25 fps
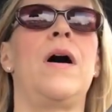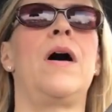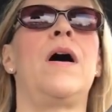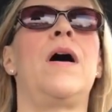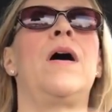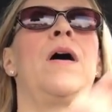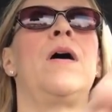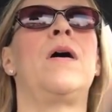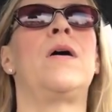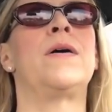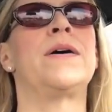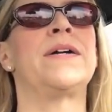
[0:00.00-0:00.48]

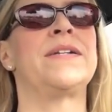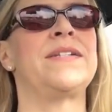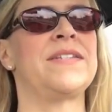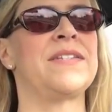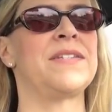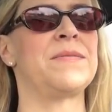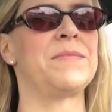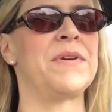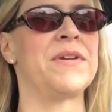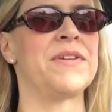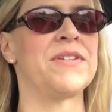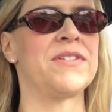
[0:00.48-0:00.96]
oh, it
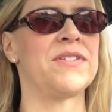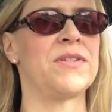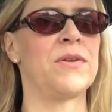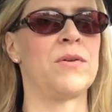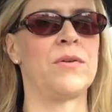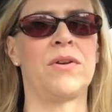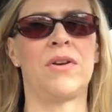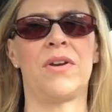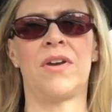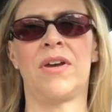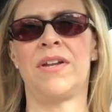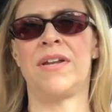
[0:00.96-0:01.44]
smells
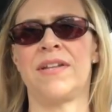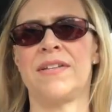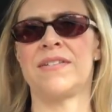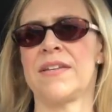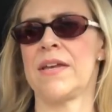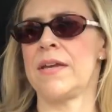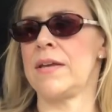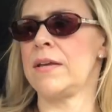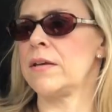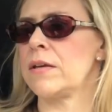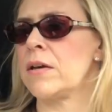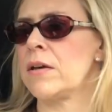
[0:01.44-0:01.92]
so good.
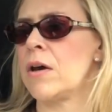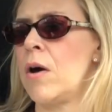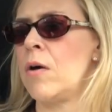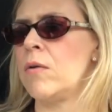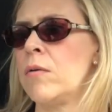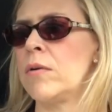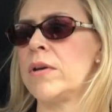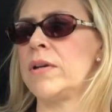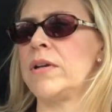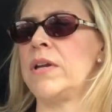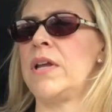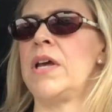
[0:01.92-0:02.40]
It's like
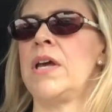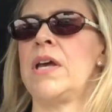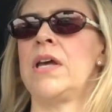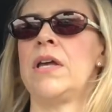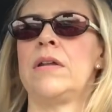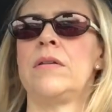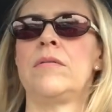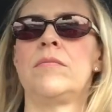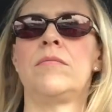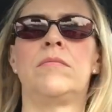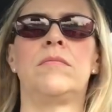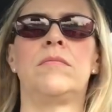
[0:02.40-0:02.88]
coconut,